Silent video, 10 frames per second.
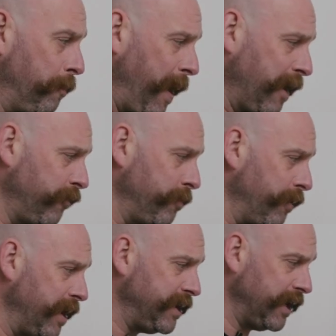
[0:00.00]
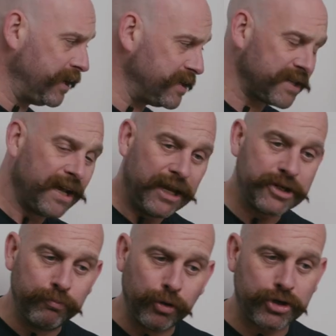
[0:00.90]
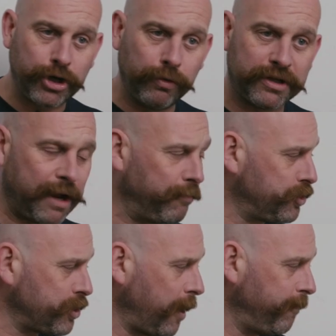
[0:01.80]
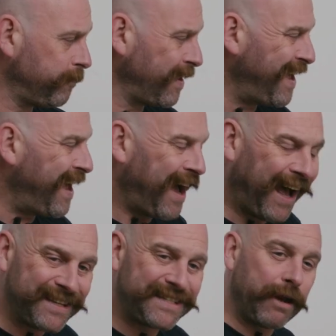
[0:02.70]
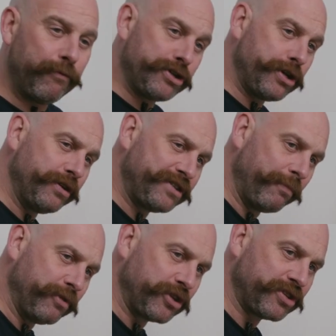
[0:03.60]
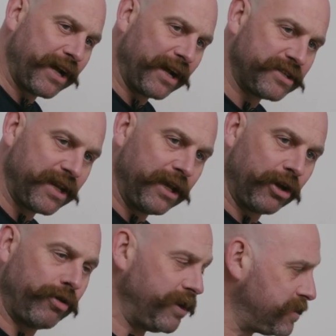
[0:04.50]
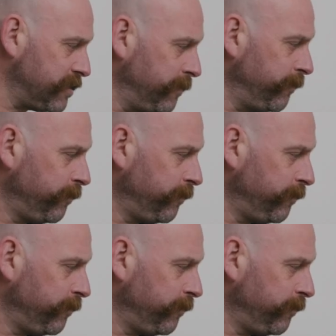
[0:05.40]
back from the radiators is much cooler temperature. As that return temperature starts to increase,